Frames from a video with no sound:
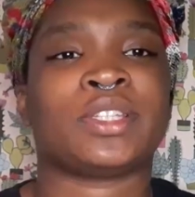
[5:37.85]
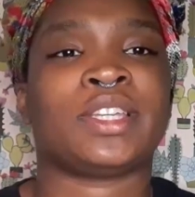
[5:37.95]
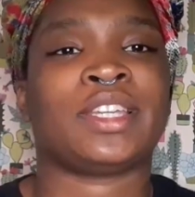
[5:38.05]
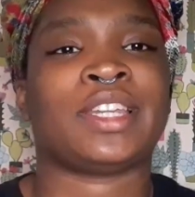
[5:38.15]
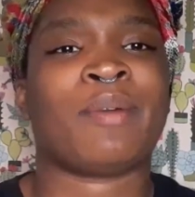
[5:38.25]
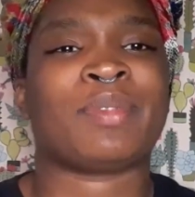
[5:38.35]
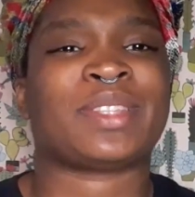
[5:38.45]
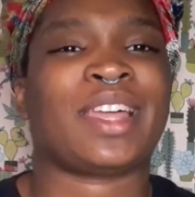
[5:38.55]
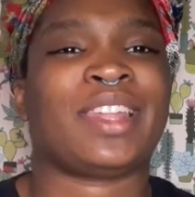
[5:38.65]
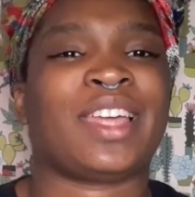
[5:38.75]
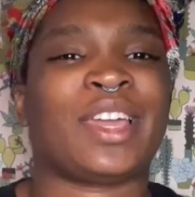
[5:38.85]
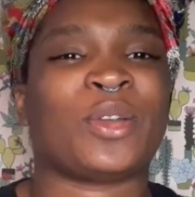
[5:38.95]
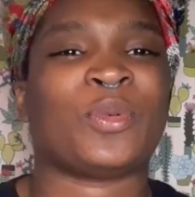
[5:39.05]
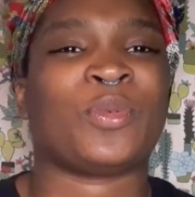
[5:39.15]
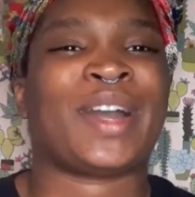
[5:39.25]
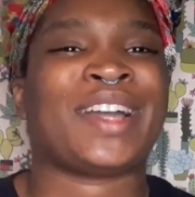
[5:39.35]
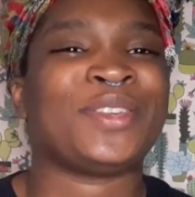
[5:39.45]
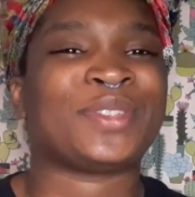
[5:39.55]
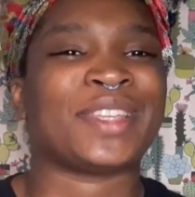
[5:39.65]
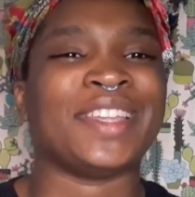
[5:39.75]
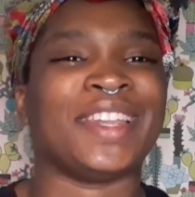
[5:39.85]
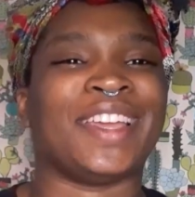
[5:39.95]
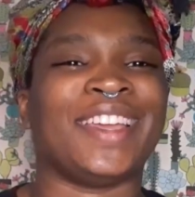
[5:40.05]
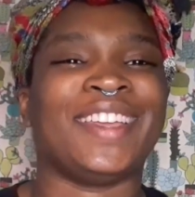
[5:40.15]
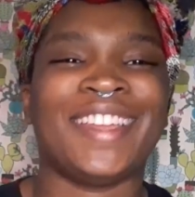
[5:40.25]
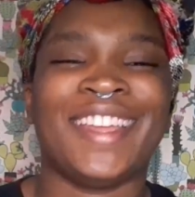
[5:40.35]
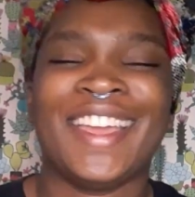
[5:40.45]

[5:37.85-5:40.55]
And I was all like, why you say that?